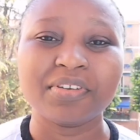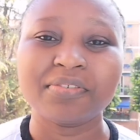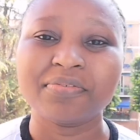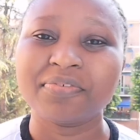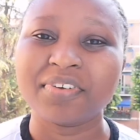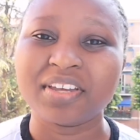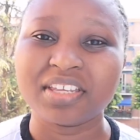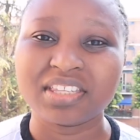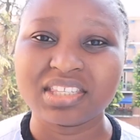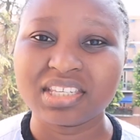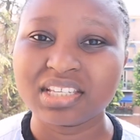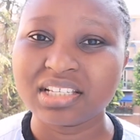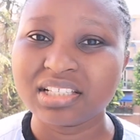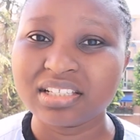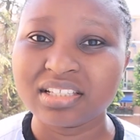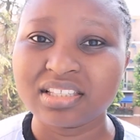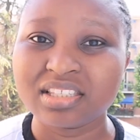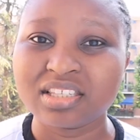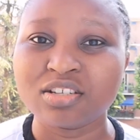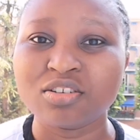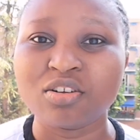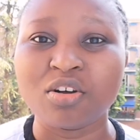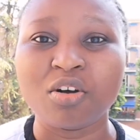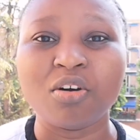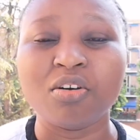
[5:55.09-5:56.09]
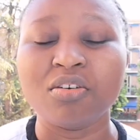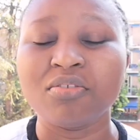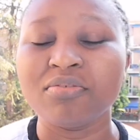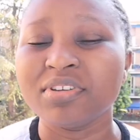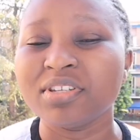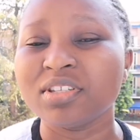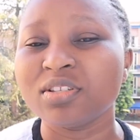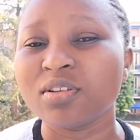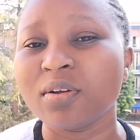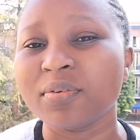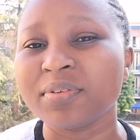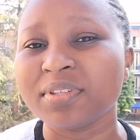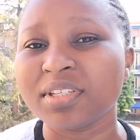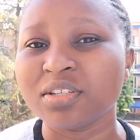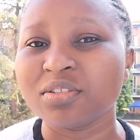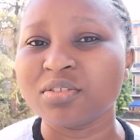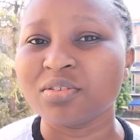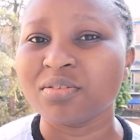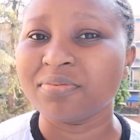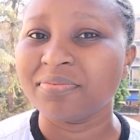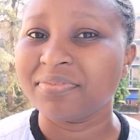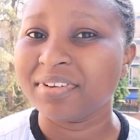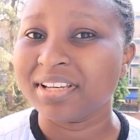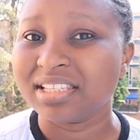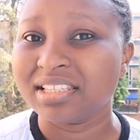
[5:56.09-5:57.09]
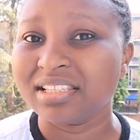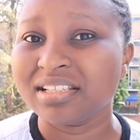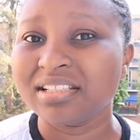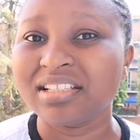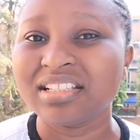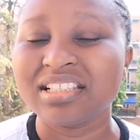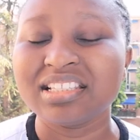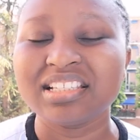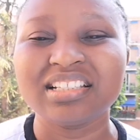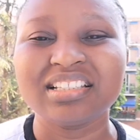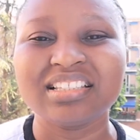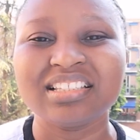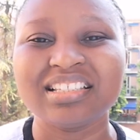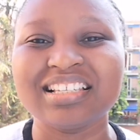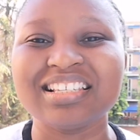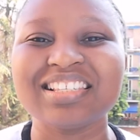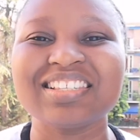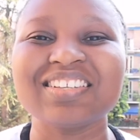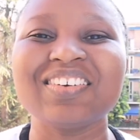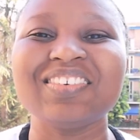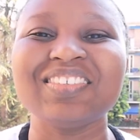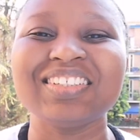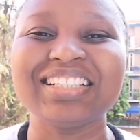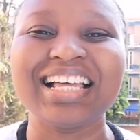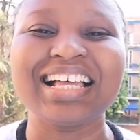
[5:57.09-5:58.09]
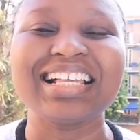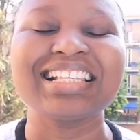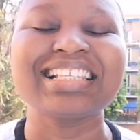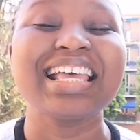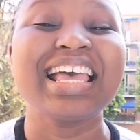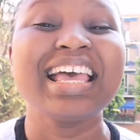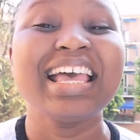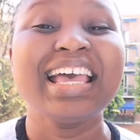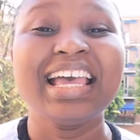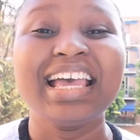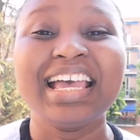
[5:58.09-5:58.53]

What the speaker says: infertility or result into fertility disorders,